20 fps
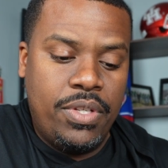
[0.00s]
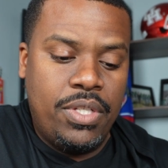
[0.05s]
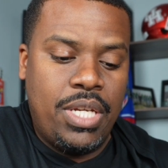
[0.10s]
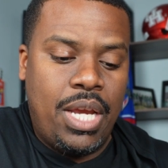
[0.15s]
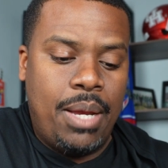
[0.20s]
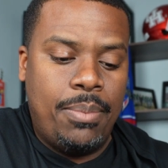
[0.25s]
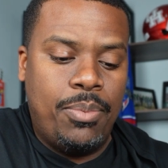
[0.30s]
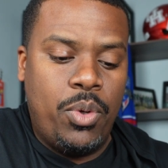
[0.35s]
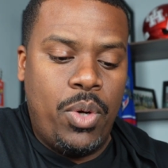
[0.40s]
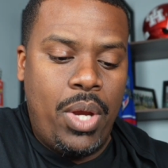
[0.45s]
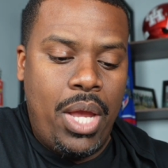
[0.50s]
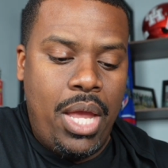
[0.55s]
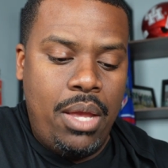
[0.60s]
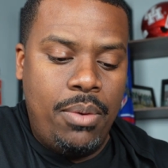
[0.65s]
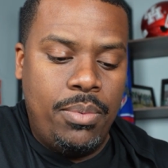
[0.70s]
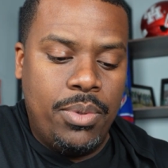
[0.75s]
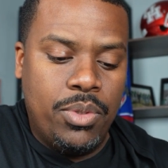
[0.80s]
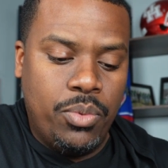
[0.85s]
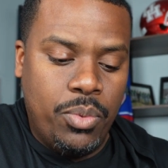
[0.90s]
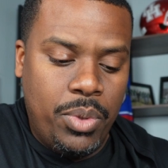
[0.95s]
Chapter
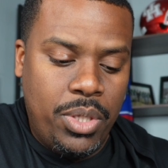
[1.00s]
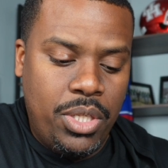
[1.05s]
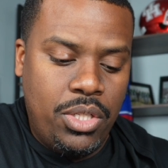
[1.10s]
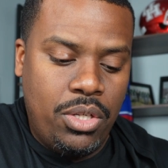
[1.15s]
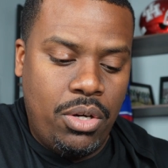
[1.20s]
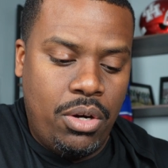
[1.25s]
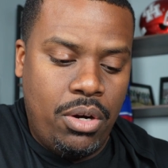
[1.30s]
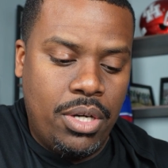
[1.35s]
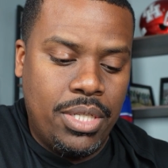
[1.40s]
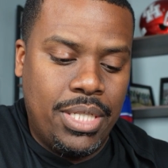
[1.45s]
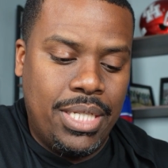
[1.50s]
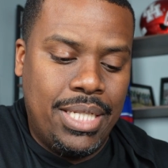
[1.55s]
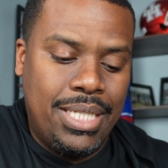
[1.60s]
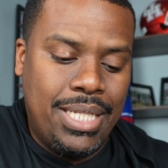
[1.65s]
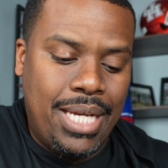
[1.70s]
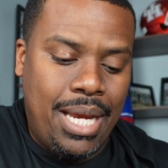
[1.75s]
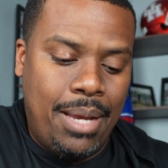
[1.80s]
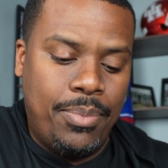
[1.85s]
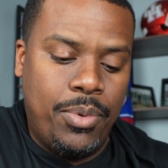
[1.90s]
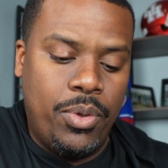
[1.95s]
8 was recharge, and
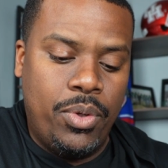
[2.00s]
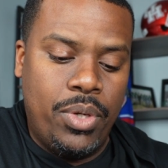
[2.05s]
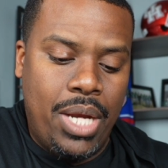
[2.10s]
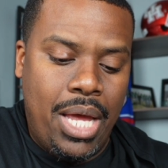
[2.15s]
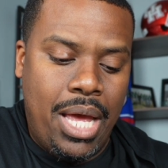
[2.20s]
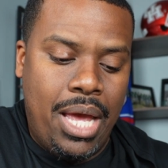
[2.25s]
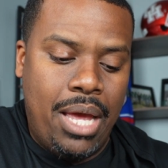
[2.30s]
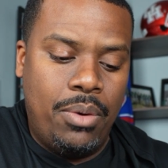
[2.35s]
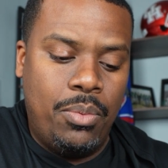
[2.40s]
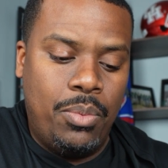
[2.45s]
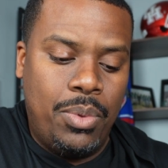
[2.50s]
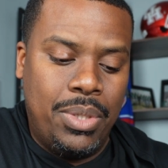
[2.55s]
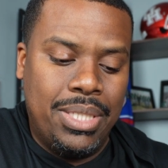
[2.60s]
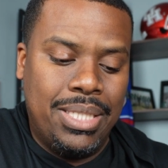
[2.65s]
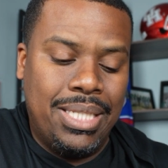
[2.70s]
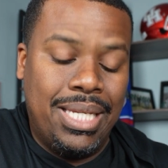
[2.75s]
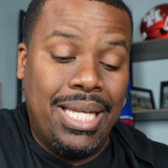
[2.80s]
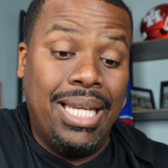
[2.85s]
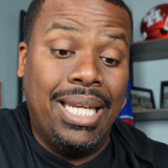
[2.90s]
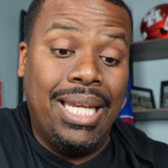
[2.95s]
chapter 9
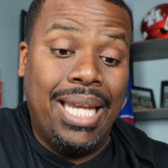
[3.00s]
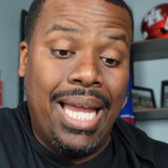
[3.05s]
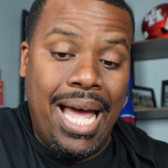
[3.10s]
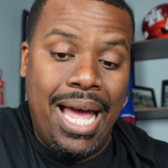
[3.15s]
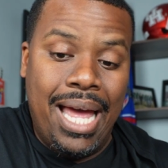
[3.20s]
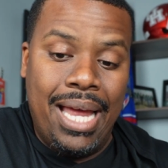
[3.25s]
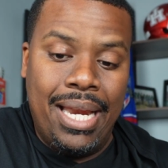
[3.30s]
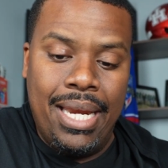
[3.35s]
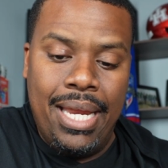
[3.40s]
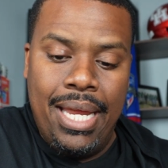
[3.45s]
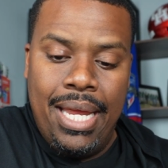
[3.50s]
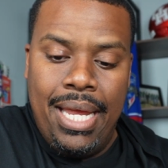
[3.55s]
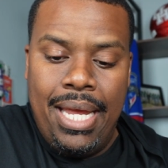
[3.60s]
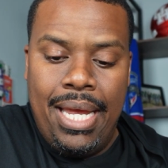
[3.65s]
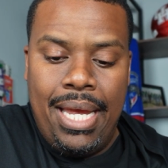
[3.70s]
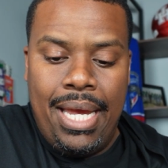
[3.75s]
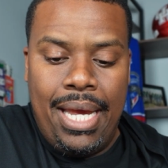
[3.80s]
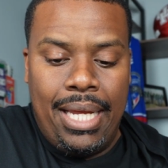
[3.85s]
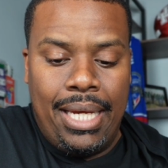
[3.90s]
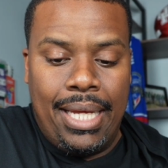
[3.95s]
was align. And
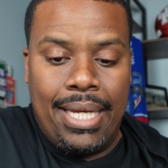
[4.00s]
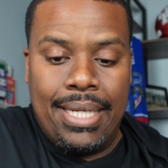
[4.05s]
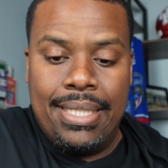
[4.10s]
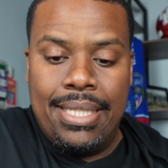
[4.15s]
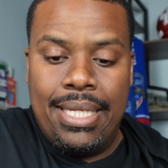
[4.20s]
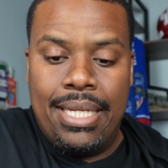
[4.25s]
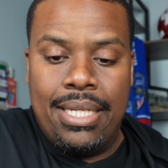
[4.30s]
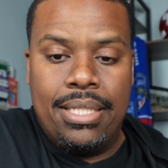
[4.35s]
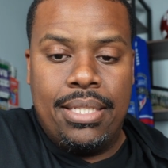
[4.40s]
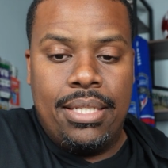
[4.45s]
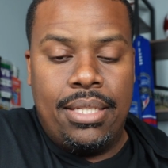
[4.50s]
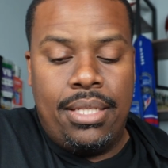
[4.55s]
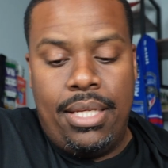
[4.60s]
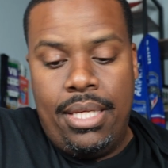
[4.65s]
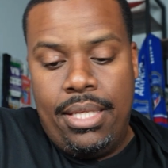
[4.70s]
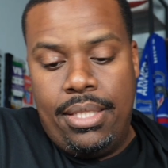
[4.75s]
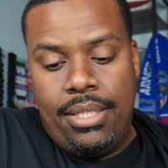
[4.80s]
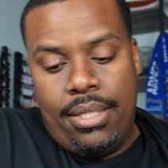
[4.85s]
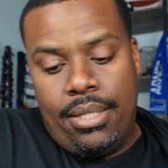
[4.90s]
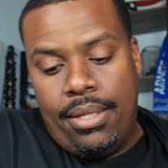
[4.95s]
like I said, it's
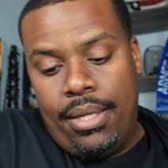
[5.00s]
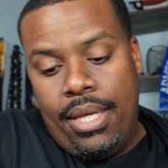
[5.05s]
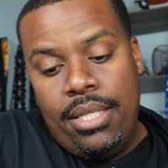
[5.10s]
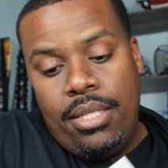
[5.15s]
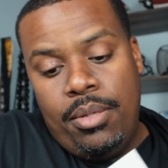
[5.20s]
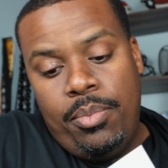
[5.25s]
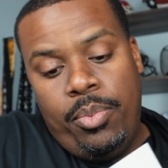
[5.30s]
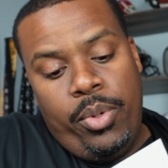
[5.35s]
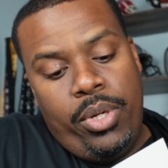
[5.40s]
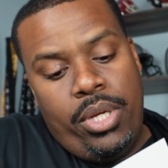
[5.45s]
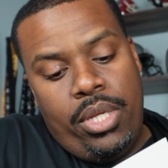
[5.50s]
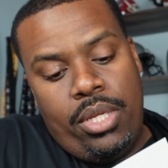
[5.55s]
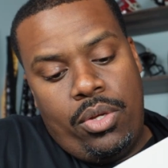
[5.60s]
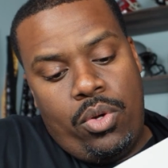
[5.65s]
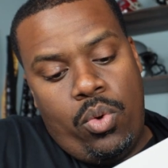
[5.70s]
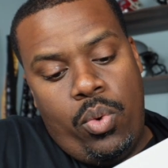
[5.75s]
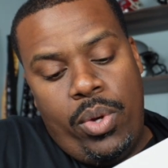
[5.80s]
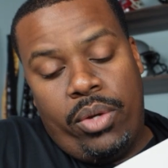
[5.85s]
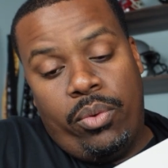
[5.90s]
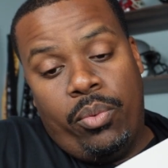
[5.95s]
a pretty
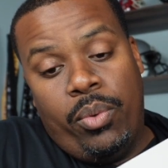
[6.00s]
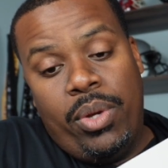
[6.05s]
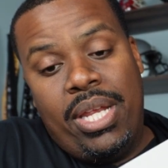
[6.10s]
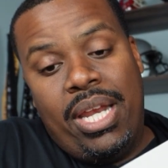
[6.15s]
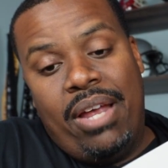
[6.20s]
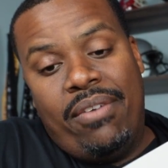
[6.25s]
quick read.